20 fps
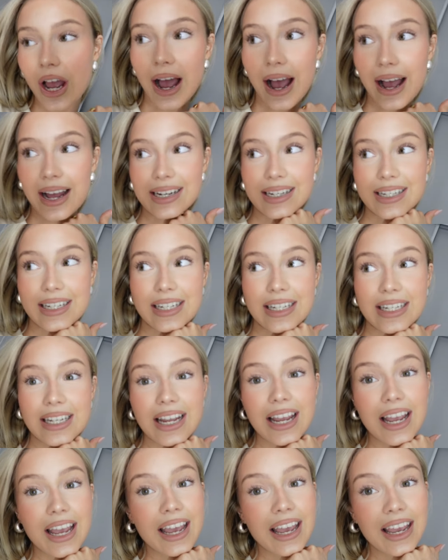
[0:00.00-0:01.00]
And
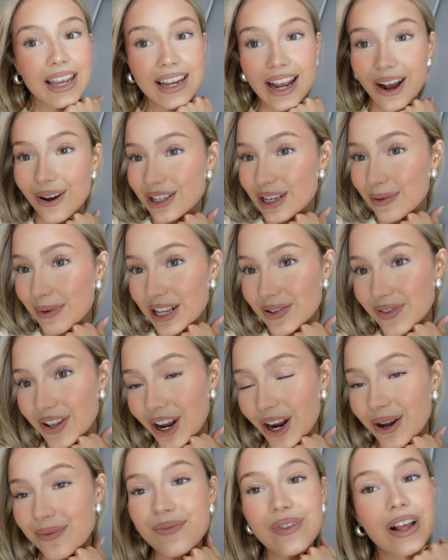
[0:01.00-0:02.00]
yeah, I'll see you in the next
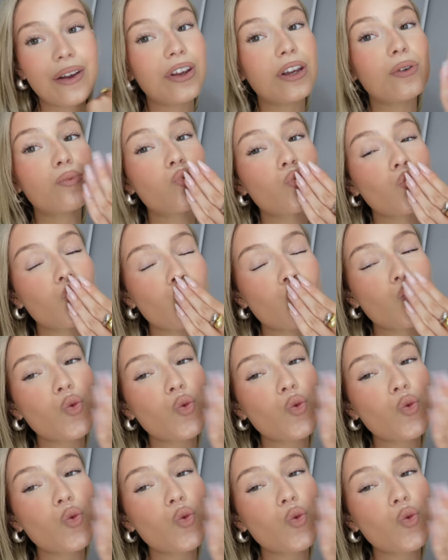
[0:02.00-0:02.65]
video. Love you.